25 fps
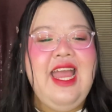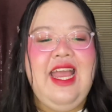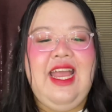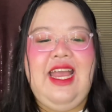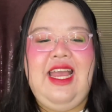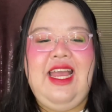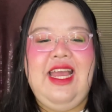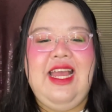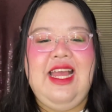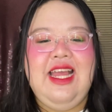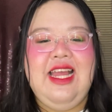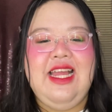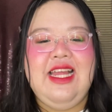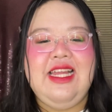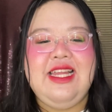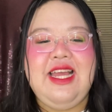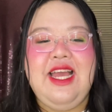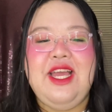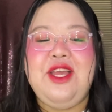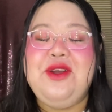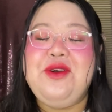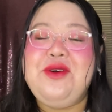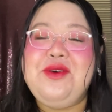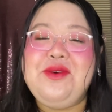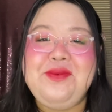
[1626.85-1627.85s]
And I
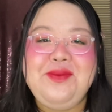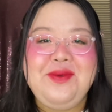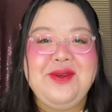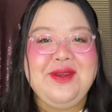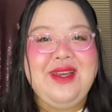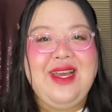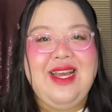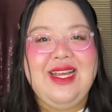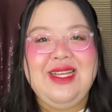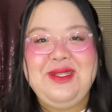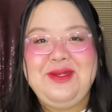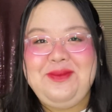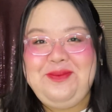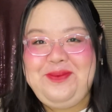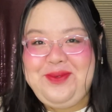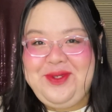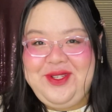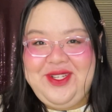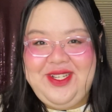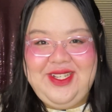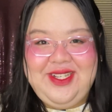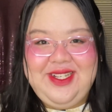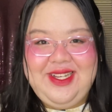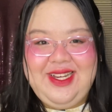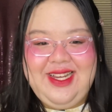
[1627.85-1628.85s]
hope you guys
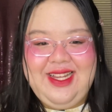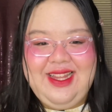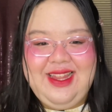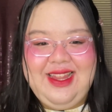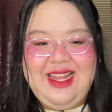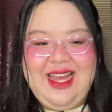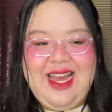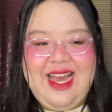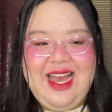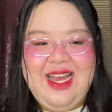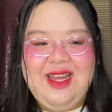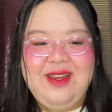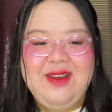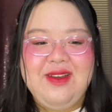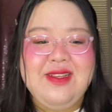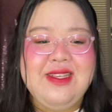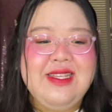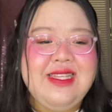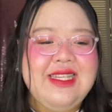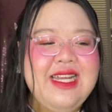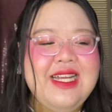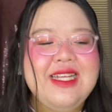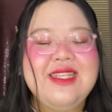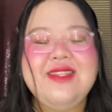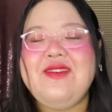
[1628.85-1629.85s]
appreciate that, because
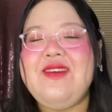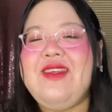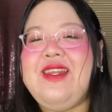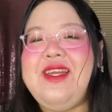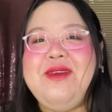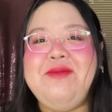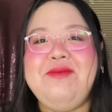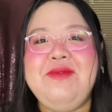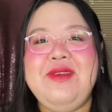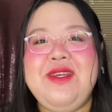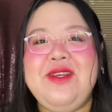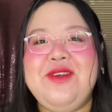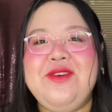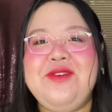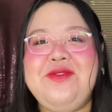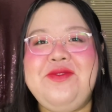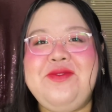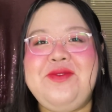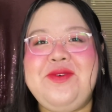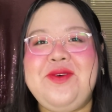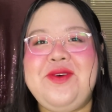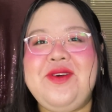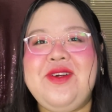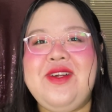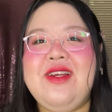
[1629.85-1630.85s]
that's what I'm here
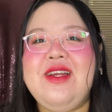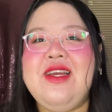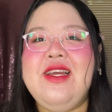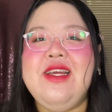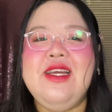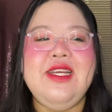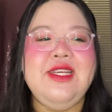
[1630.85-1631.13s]
for.